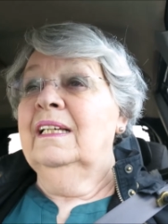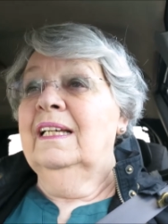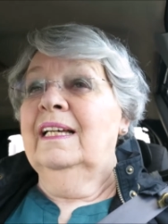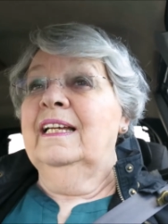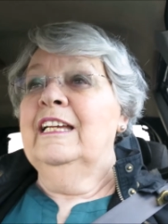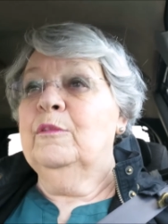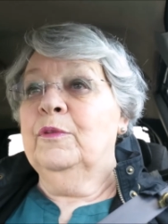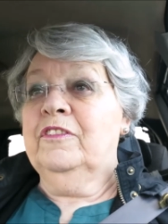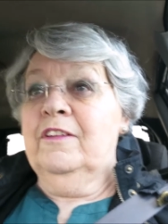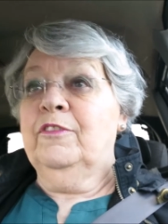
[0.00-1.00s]
uh, it
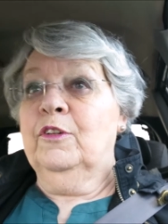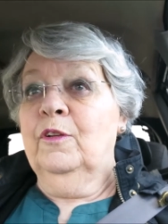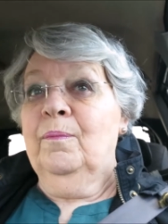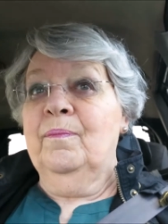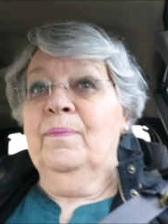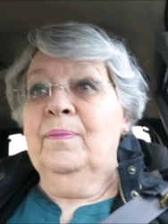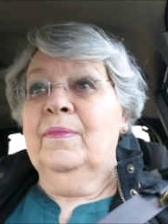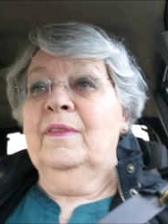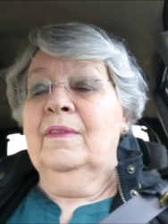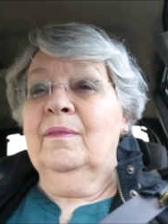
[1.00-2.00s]
was difficult,
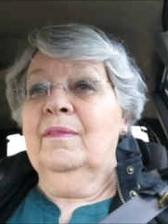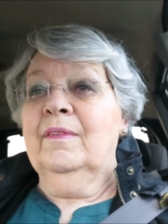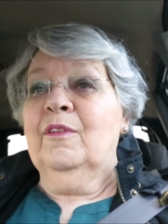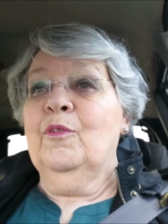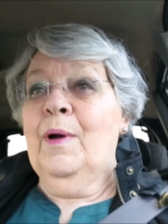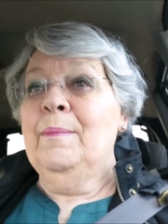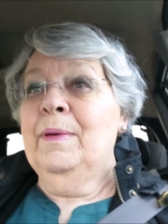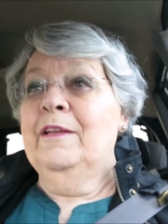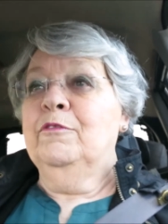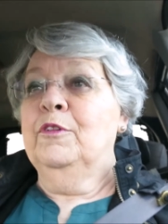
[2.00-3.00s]
quite
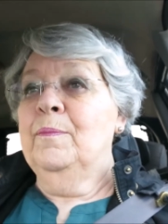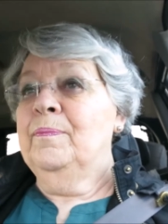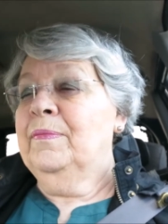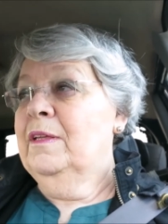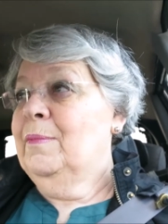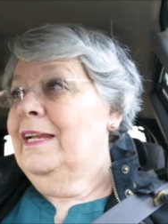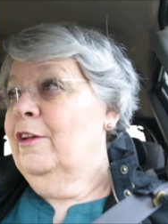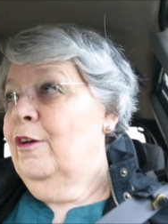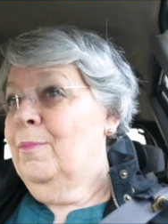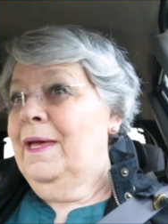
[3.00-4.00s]
painful in my
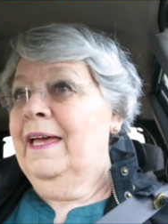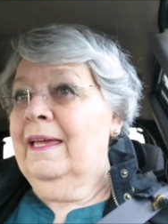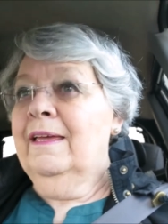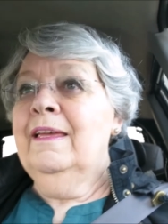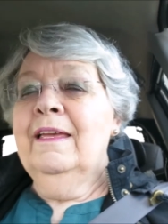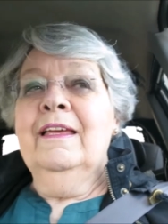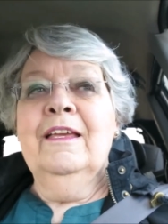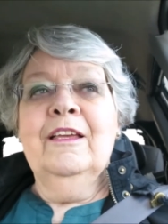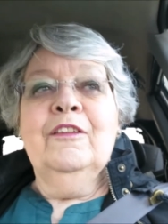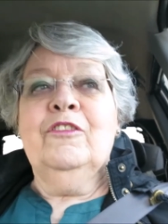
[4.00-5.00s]
lower back.
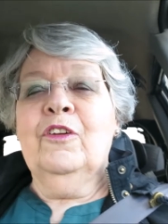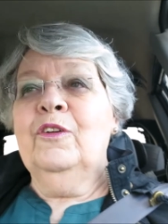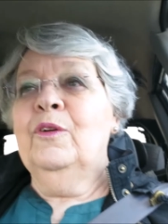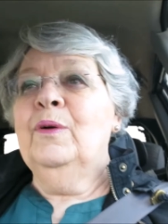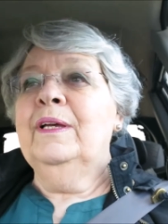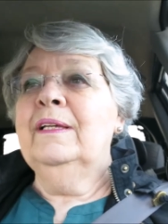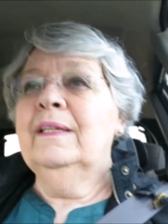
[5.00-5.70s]
So